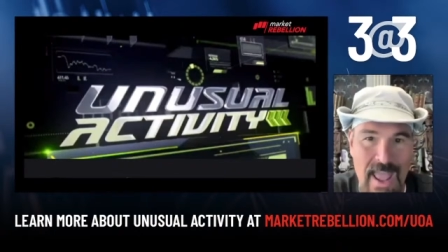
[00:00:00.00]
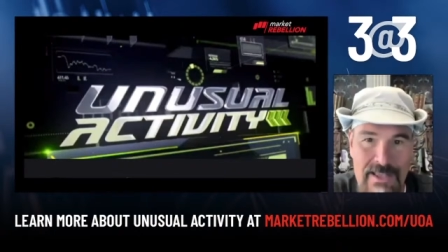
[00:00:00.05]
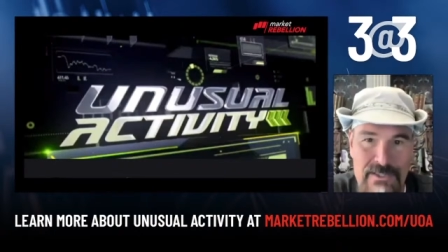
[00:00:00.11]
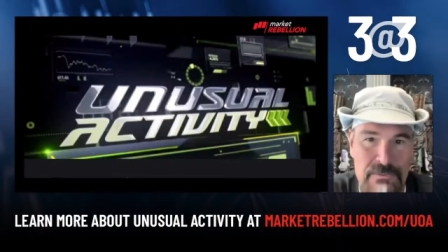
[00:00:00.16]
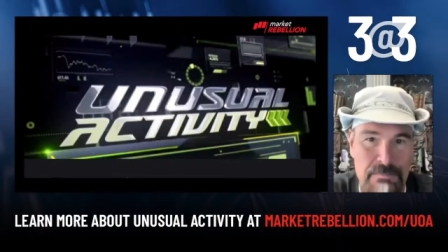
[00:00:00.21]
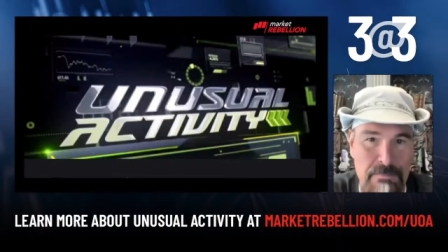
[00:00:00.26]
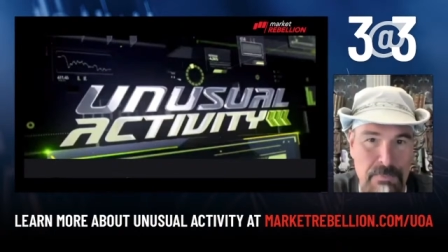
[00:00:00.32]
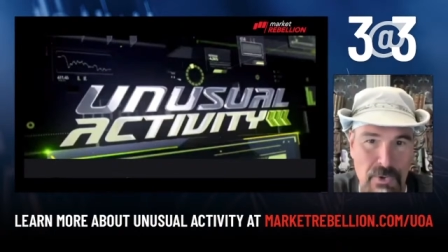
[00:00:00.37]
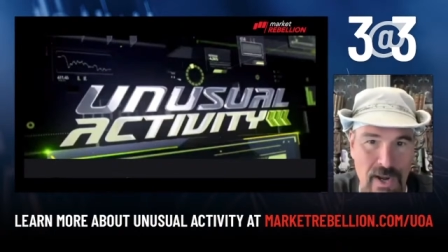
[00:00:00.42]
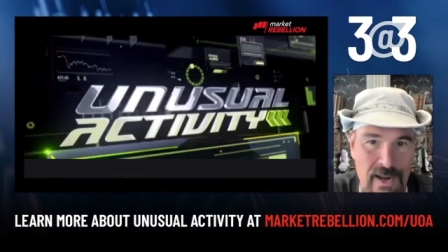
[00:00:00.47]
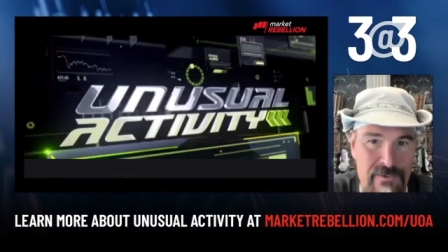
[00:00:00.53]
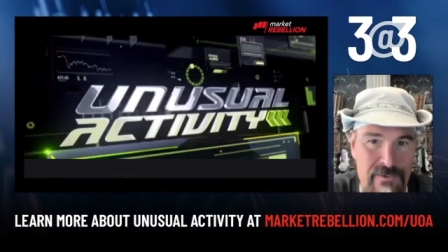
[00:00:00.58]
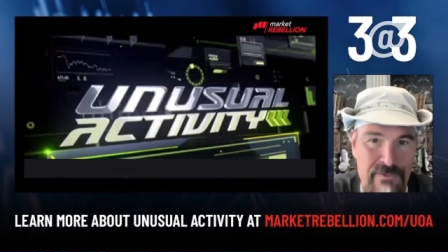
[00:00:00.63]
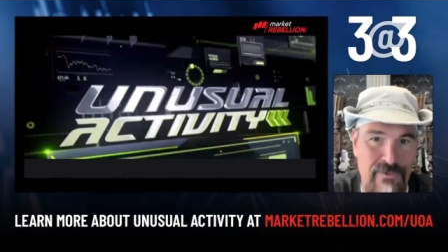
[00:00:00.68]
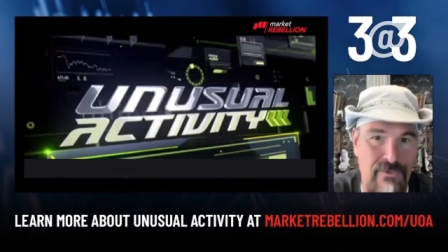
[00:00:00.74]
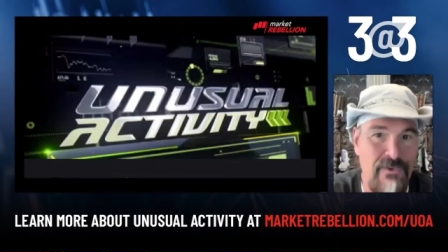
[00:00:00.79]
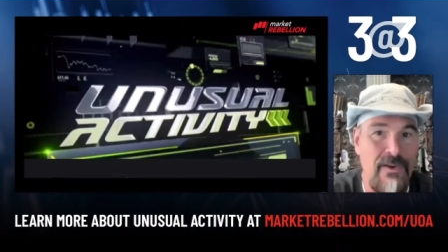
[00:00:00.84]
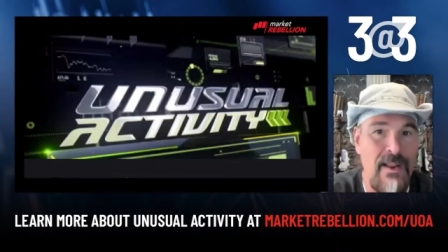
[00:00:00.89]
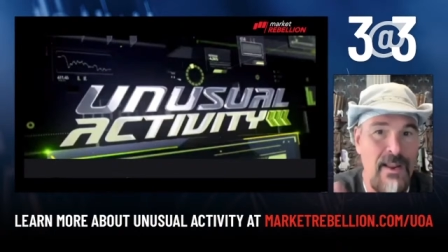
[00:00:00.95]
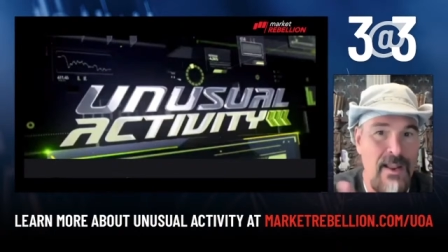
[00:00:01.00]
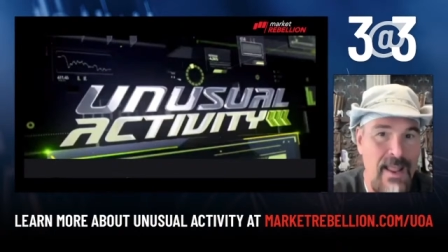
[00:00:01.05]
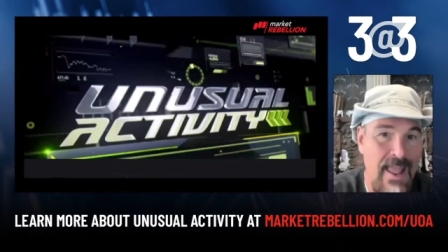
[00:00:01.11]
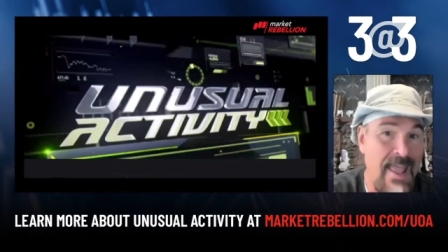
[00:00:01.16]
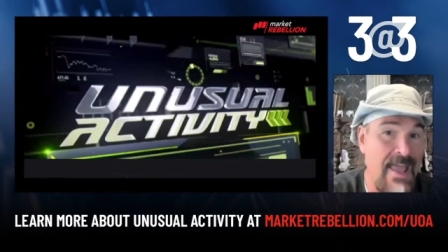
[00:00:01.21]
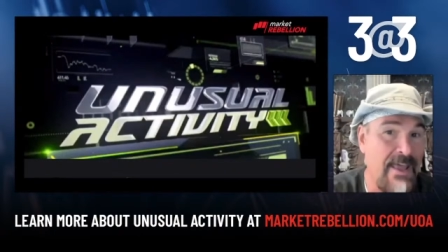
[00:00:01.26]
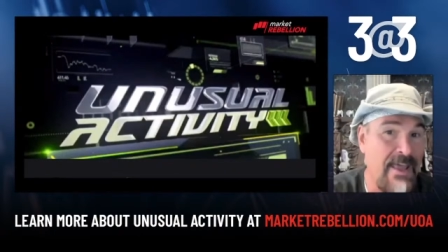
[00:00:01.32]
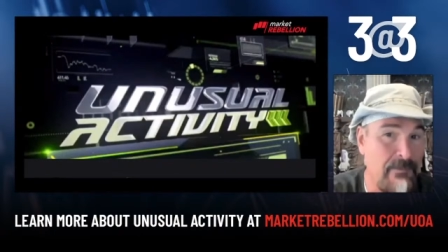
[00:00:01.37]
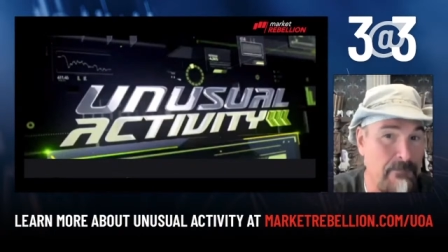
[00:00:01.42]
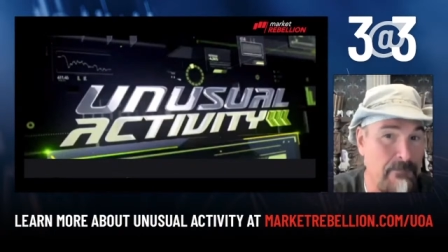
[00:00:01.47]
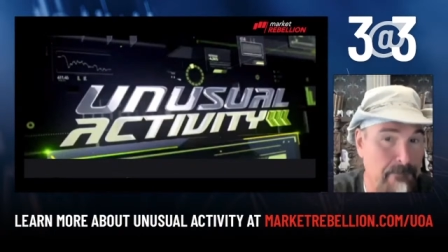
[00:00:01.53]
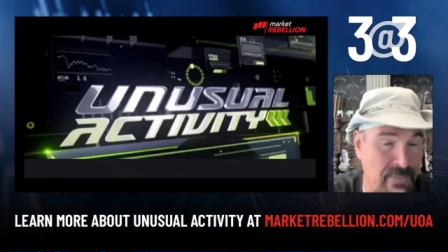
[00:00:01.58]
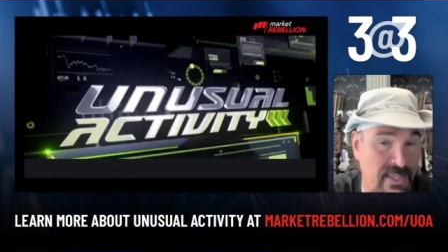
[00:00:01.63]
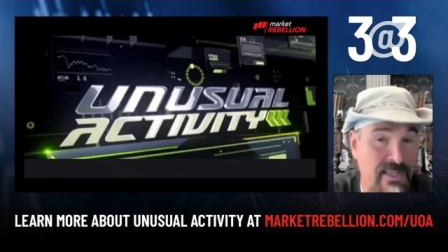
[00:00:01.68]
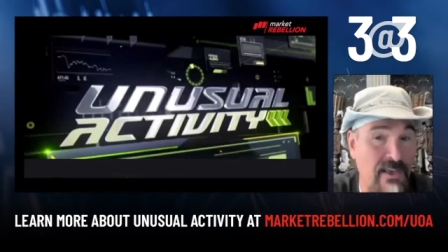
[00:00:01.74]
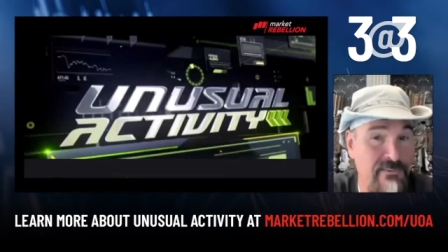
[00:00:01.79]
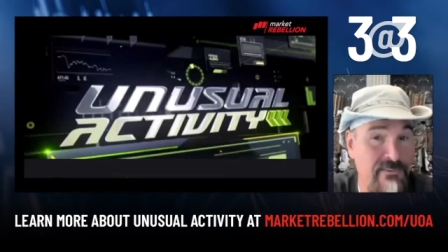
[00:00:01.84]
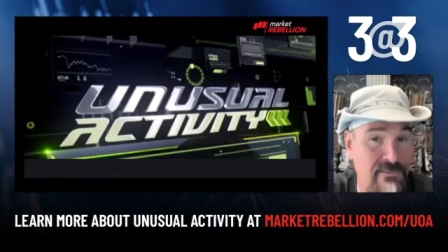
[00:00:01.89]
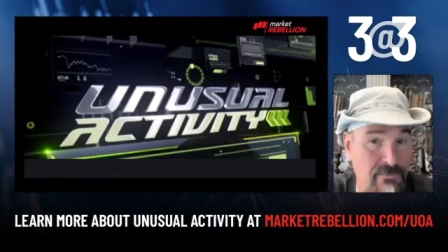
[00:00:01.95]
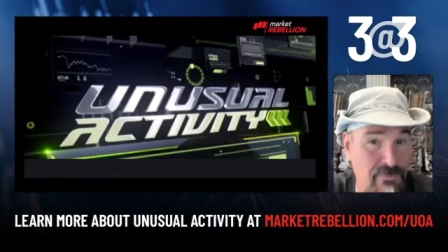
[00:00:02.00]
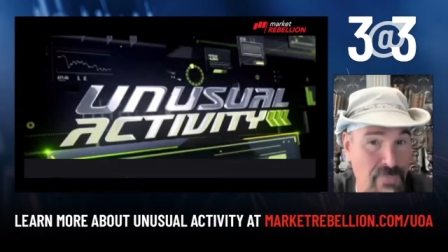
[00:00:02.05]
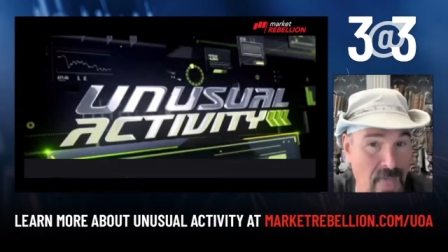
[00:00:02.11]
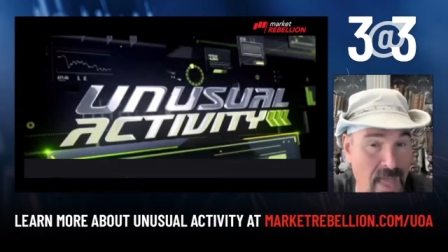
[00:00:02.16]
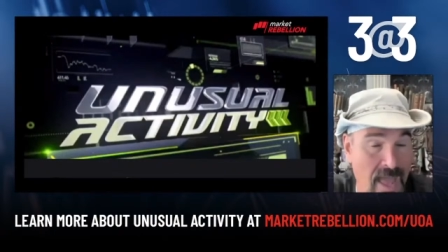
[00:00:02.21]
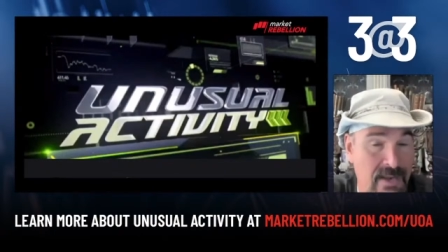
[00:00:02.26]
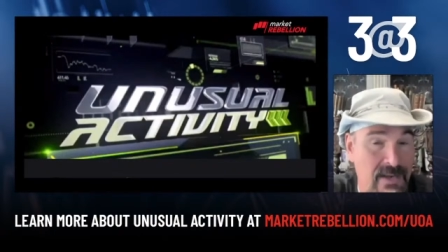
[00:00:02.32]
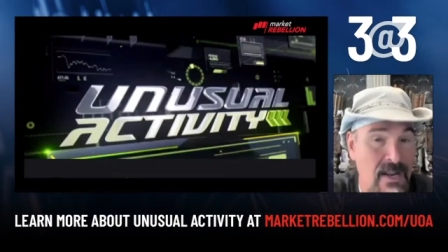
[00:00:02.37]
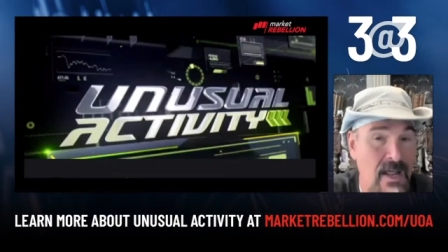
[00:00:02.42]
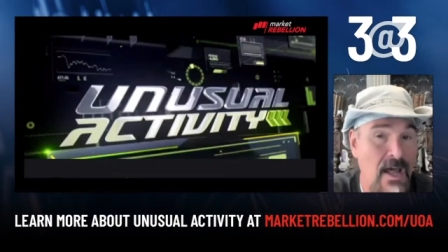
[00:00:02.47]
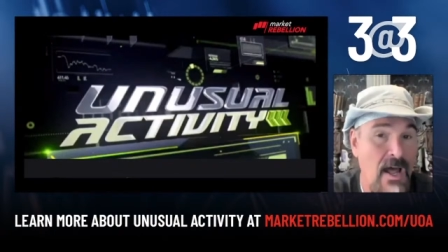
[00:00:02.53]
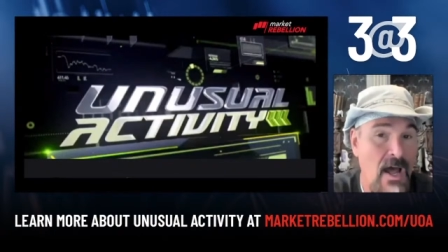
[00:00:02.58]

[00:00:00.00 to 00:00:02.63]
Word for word: expiration. And because of that,